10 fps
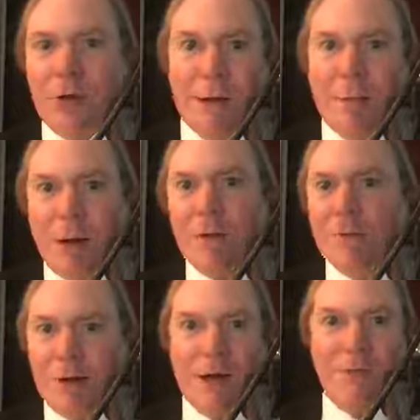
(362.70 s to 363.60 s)

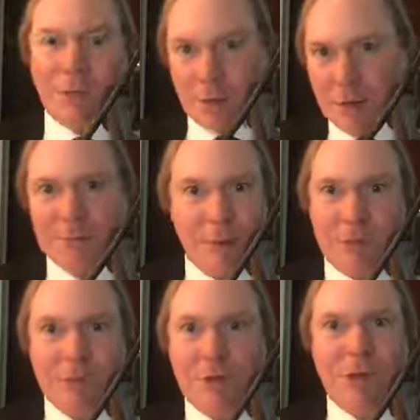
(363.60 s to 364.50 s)
non-Power 5s,
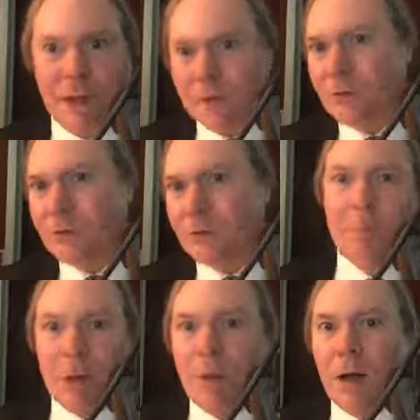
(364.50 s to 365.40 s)
FCS,
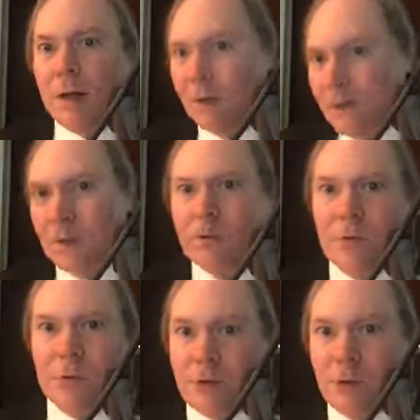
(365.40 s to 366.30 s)
BYU. Next
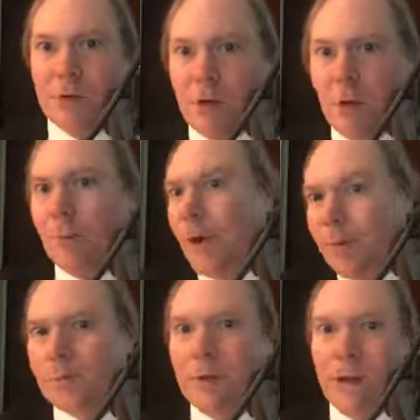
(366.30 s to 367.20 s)
year it's Oklahoma.
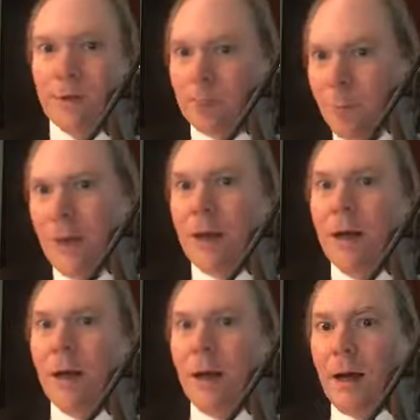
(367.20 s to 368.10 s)
After that it's Pitt.
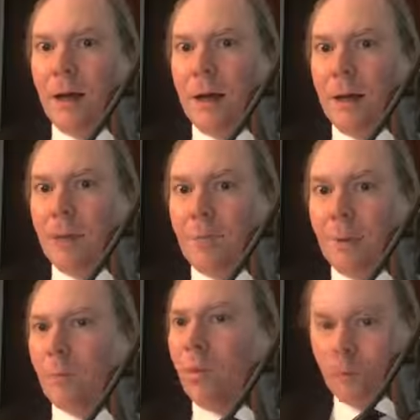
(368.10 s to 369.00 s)

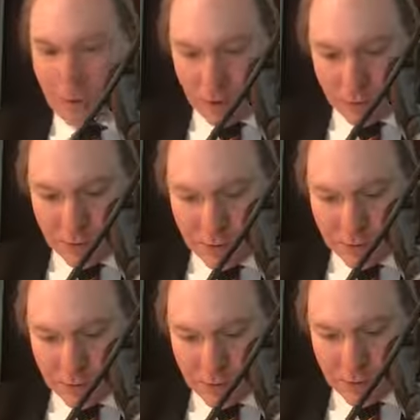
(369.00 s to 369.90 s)
But what were your
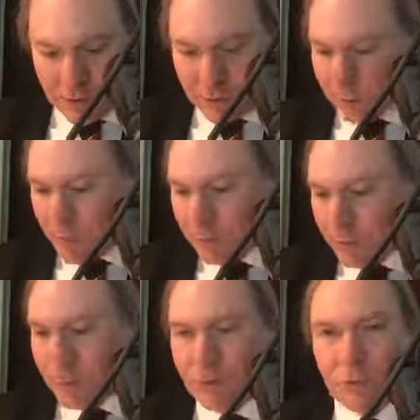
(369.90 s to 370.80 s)
thoughts on
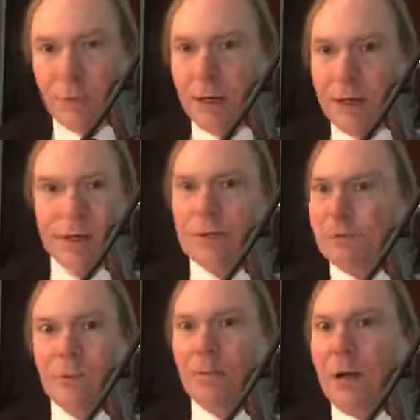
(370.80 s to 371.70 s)
scheduling Troy? Any
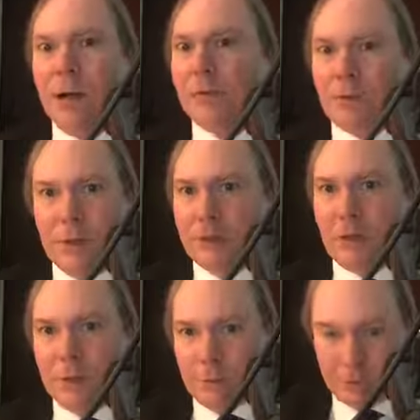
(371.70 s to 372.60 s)
surprise or any
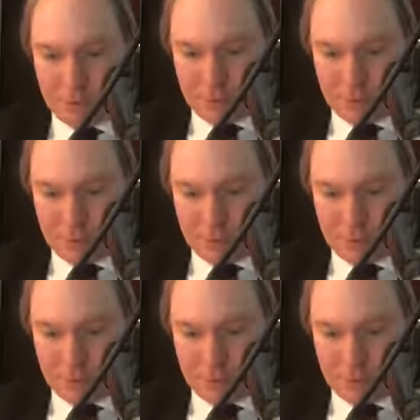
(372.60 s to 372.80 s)
thoughts?